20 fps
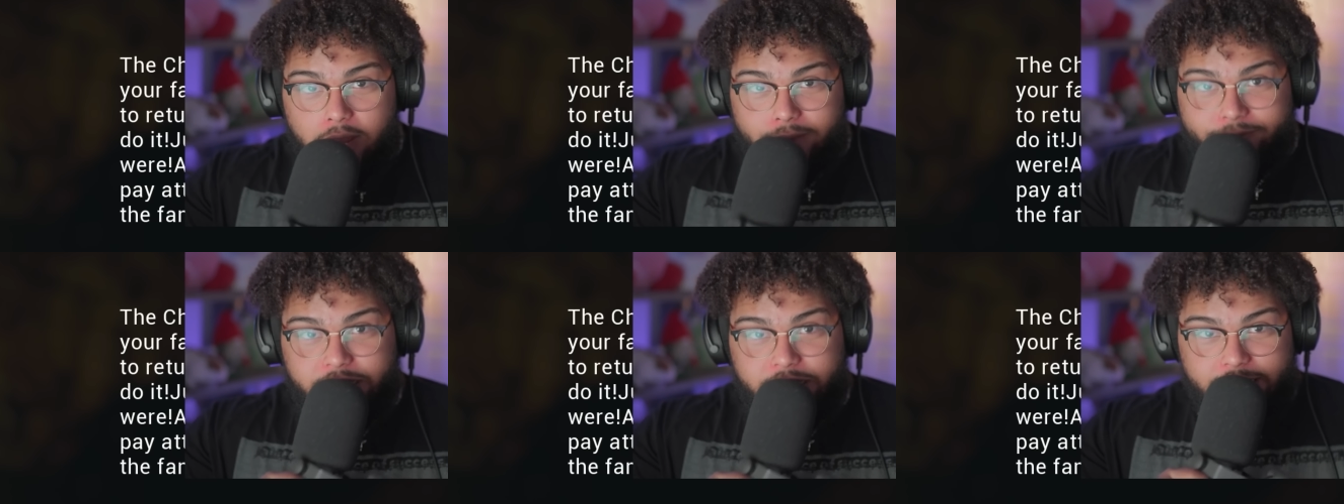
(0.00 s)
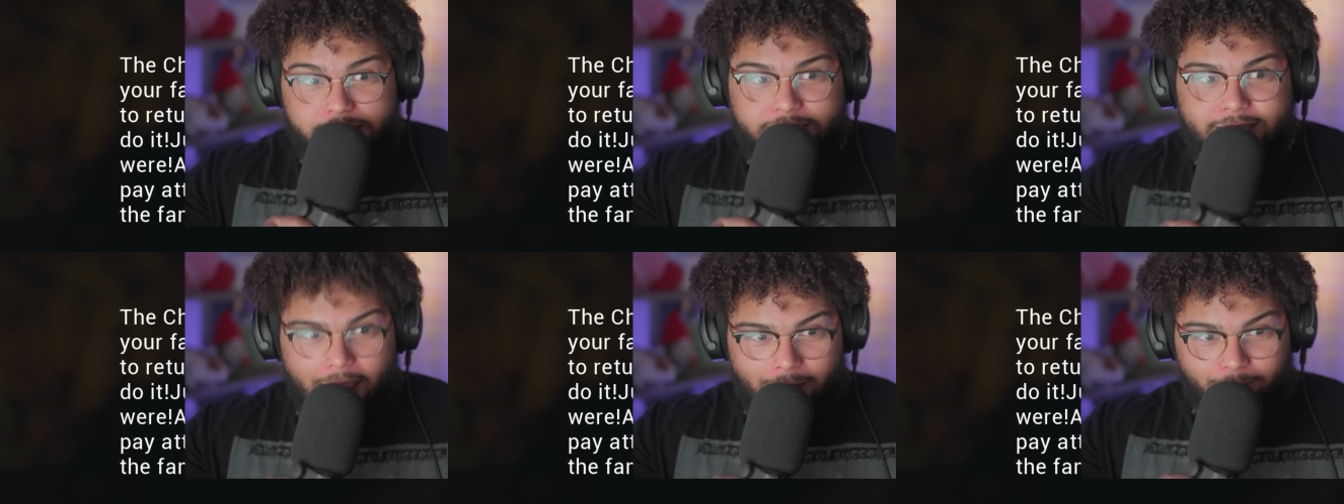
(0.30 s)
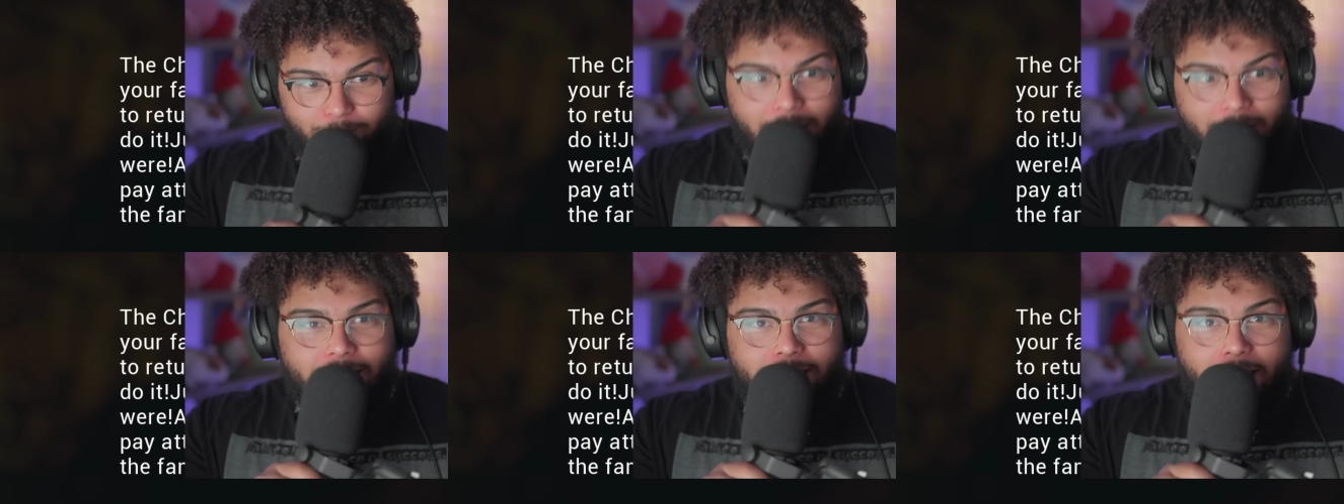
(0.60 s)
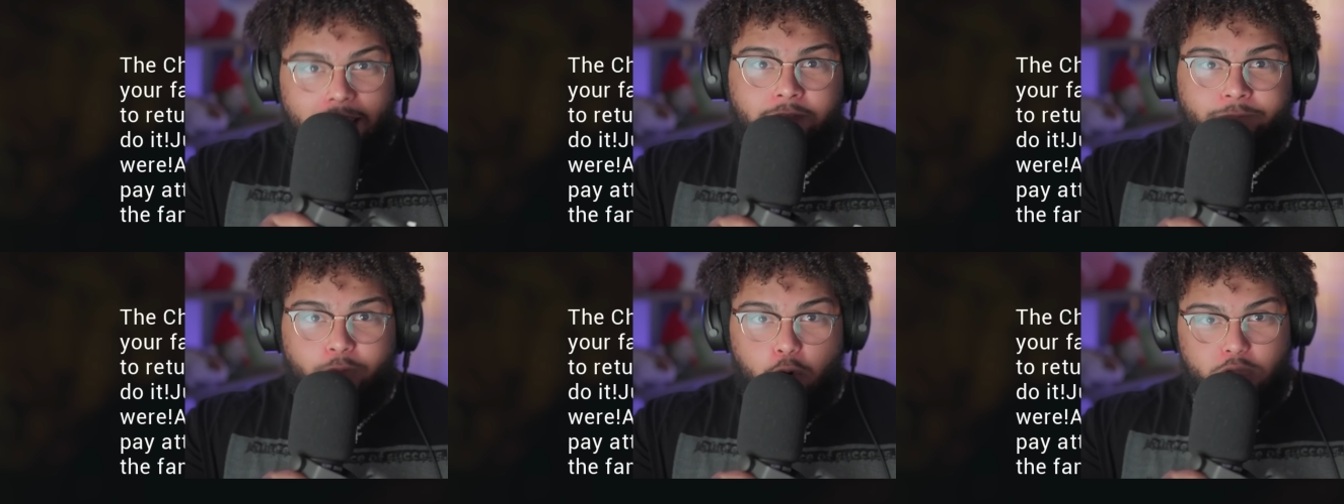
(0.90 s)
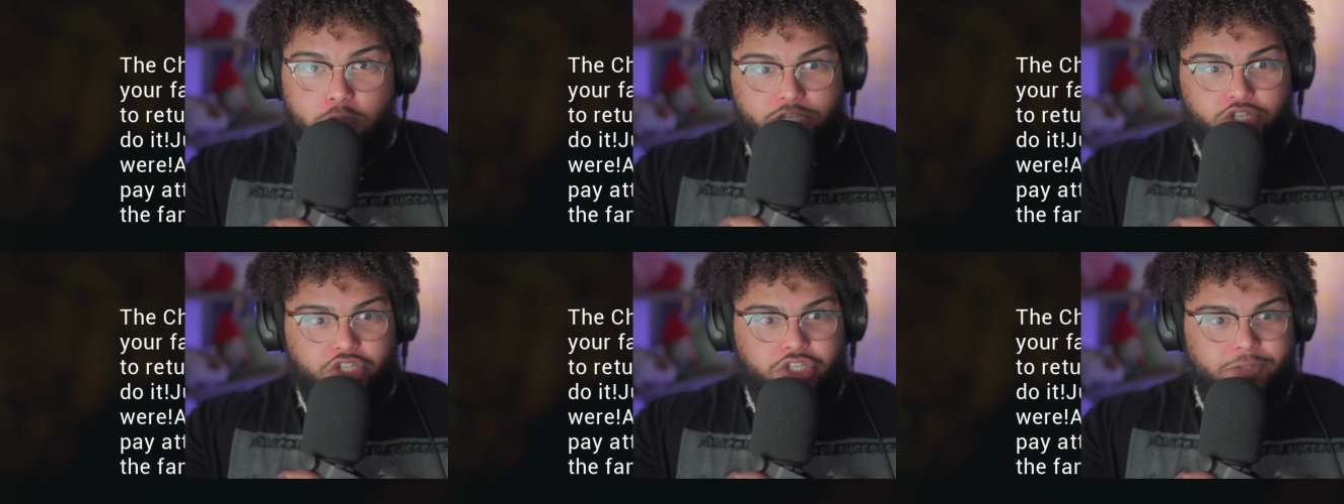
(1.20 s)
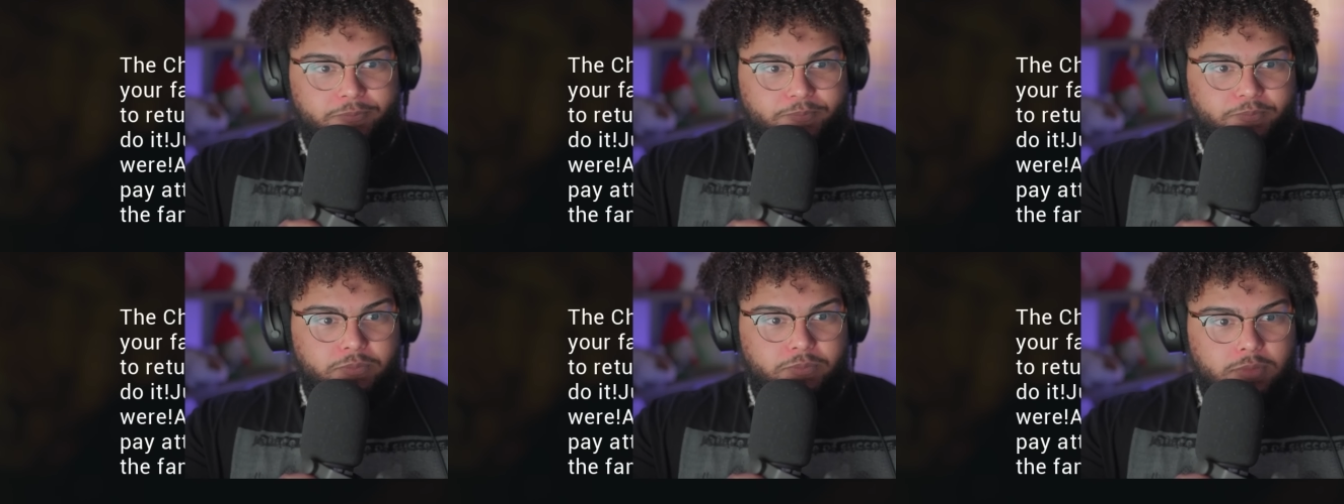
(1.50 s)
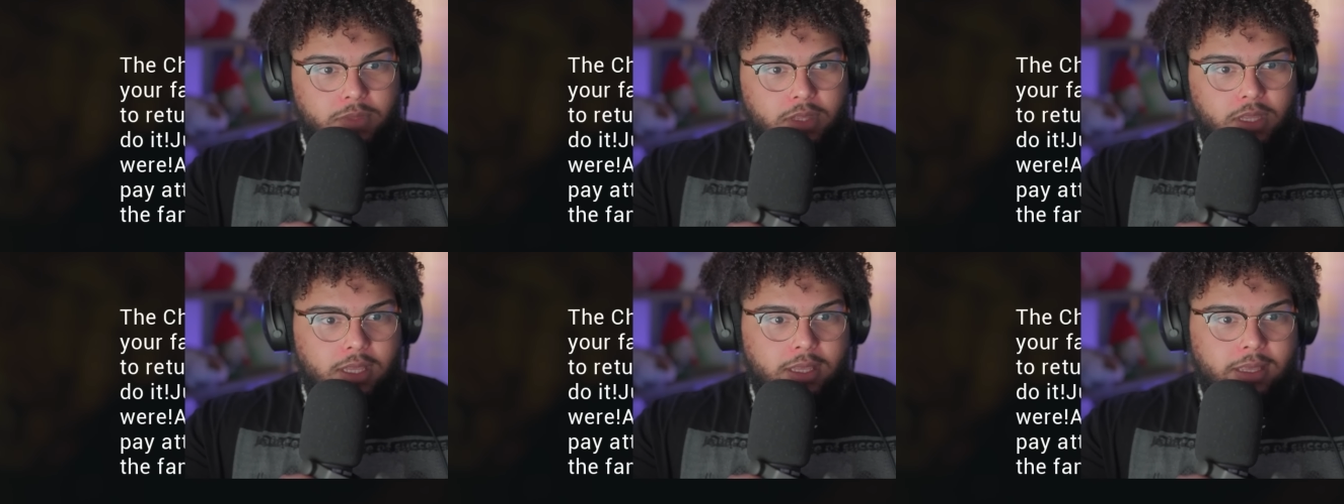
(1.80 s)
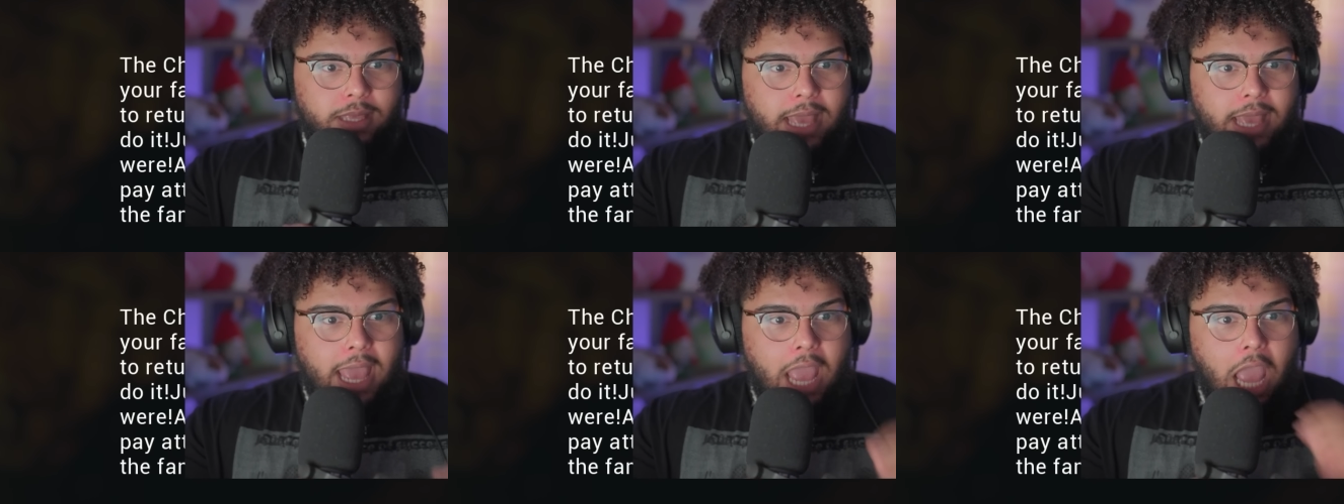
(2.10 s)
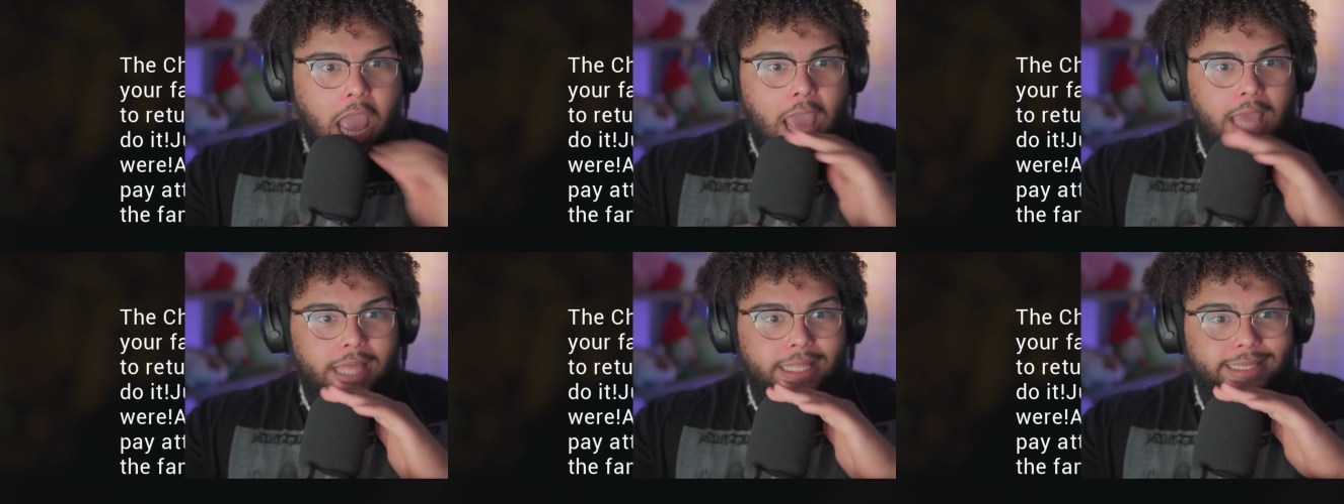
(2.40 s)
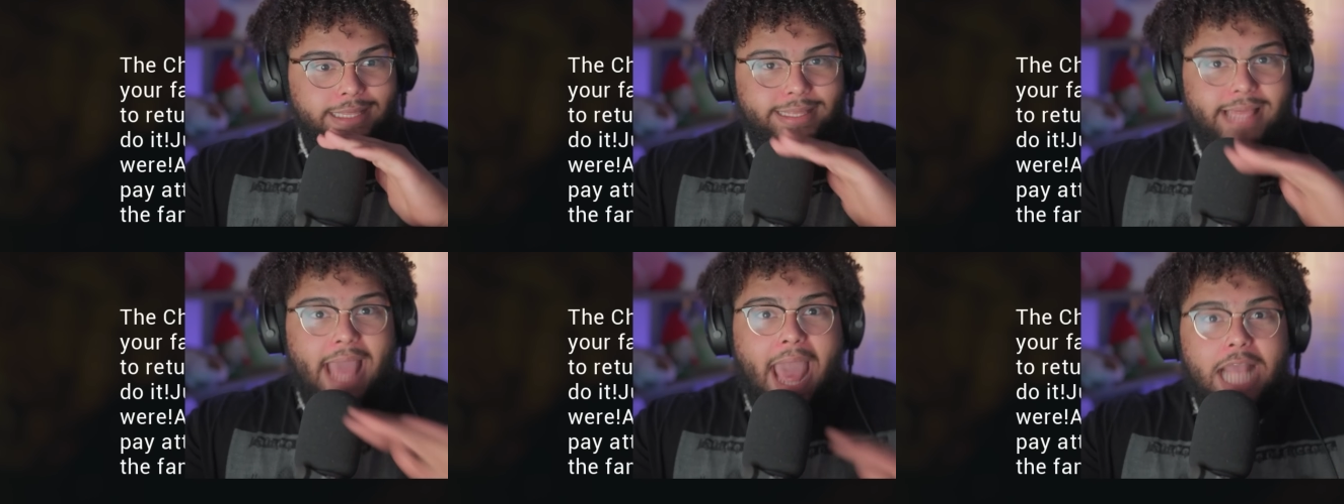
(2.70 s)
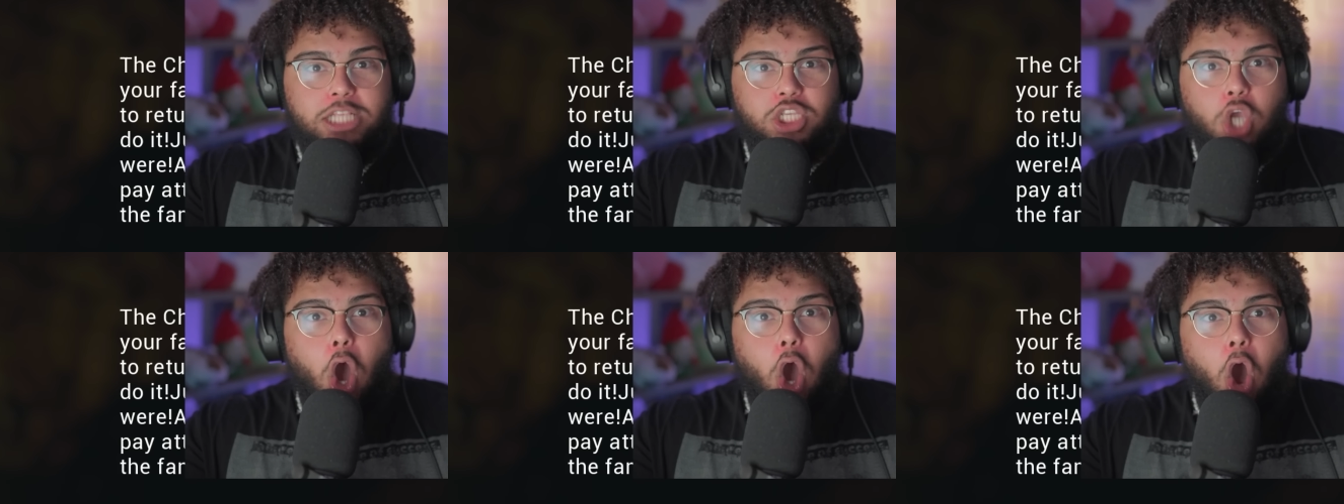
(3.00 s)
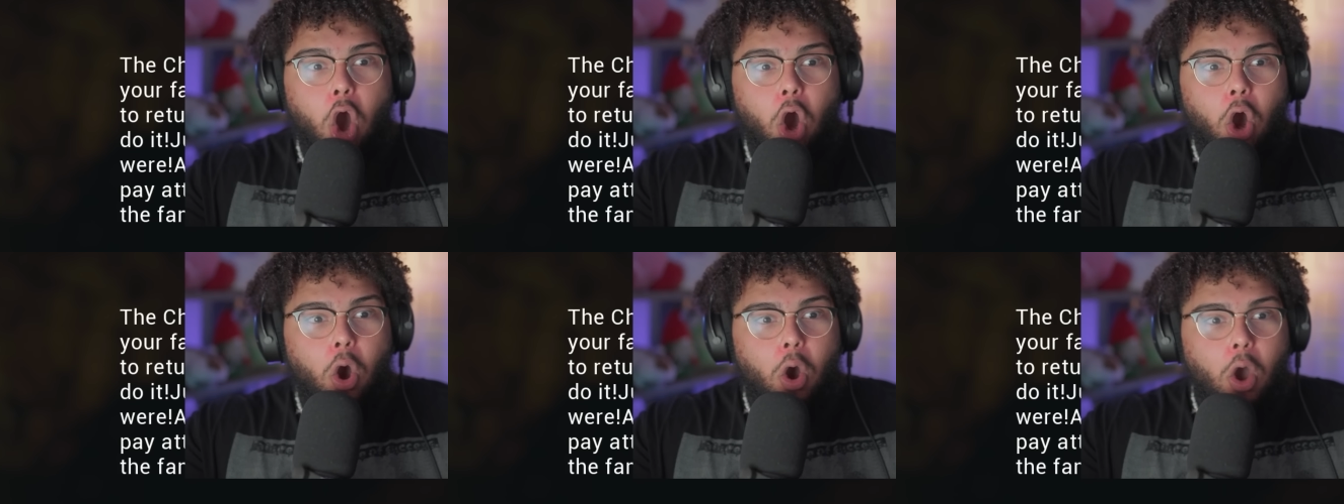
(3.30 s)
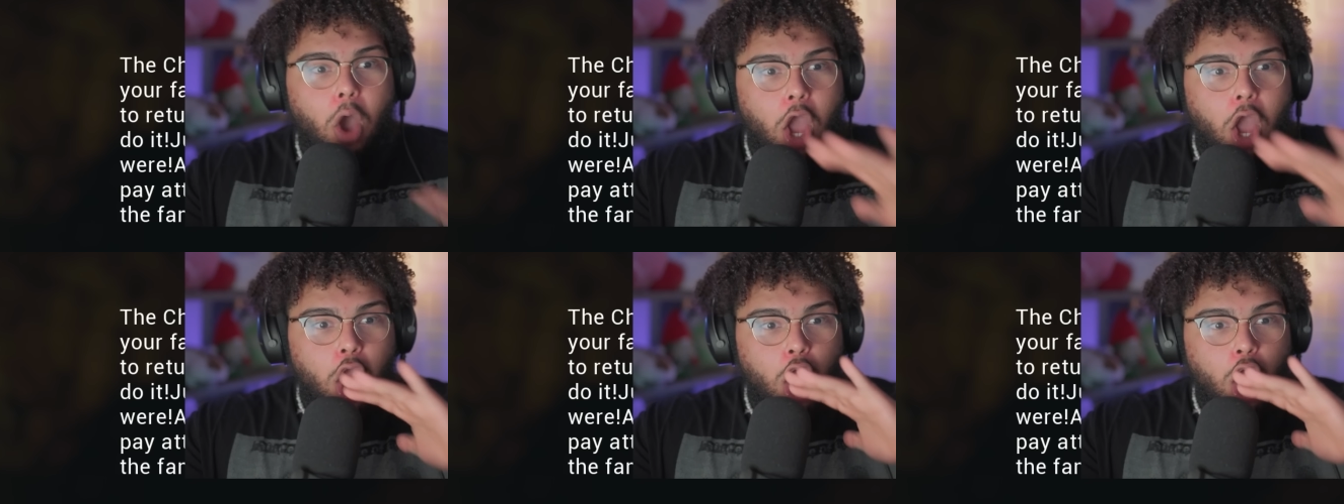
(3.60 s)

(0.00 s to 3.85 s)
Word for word: have just sent me an invoice. That's all.